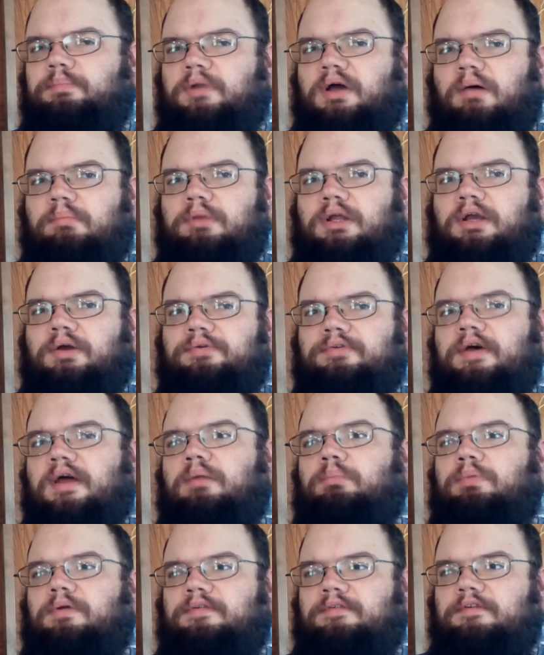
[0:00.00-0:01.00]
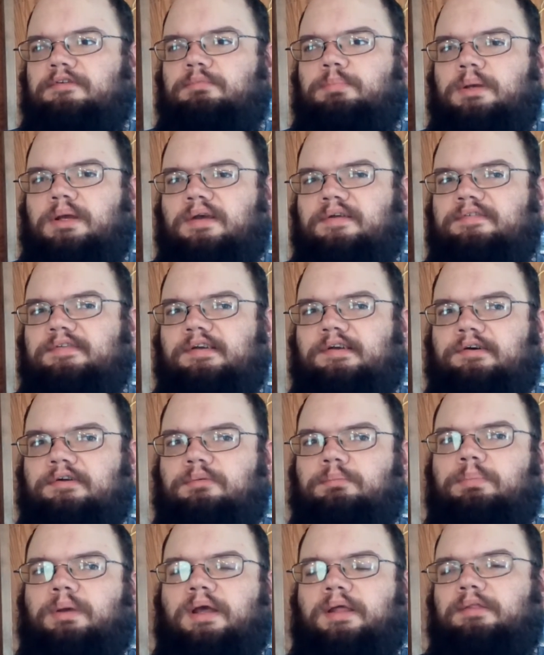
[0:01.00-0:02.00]
company goes out of business because they
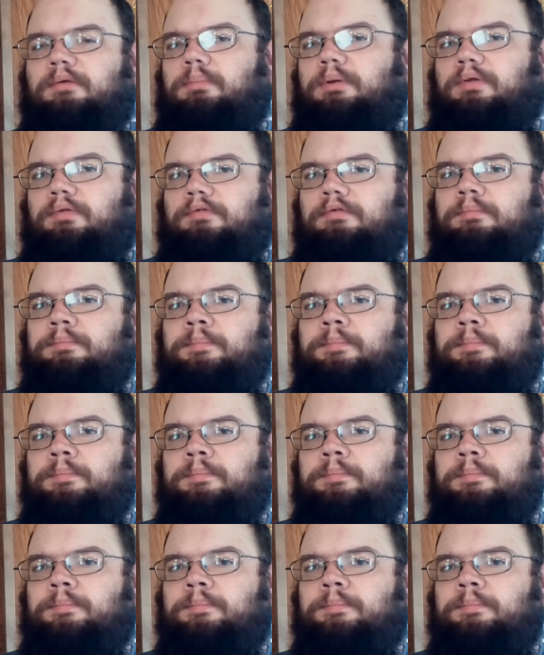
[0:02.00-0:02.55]
couldn't pay their bills.